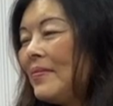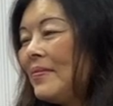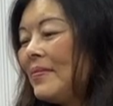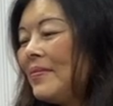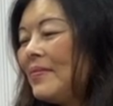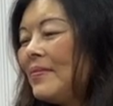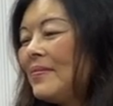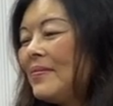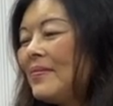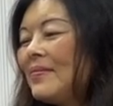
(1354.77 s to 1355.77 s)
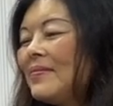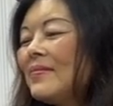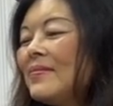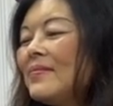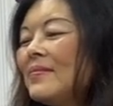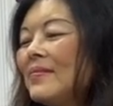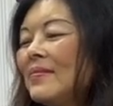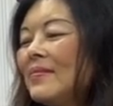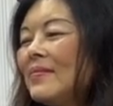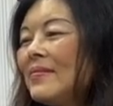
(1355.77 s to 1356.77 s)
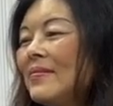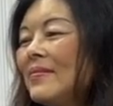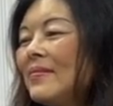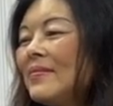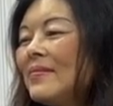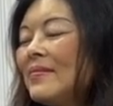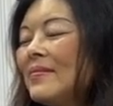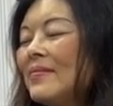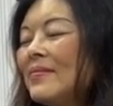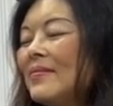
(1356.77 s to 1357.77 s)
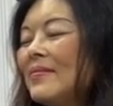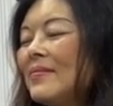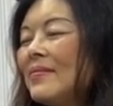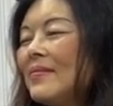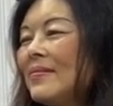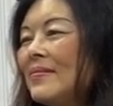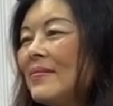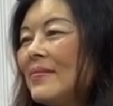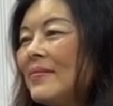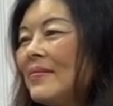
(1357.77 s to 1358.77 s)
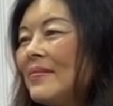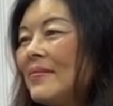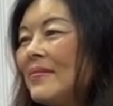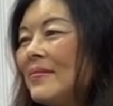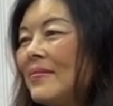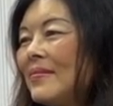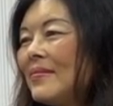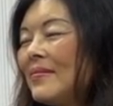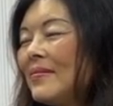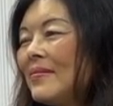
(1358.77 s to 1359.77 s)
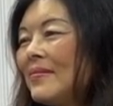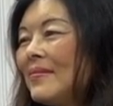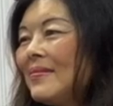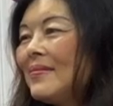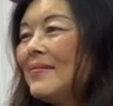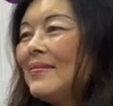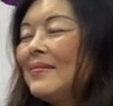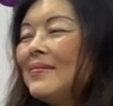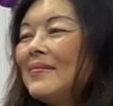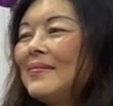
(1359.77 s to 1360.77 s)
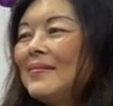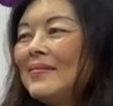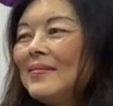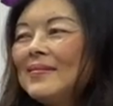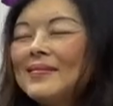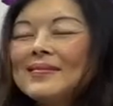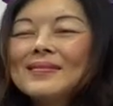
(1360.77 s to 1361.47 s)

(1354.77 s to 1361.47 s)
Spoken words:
This person isn't speaking.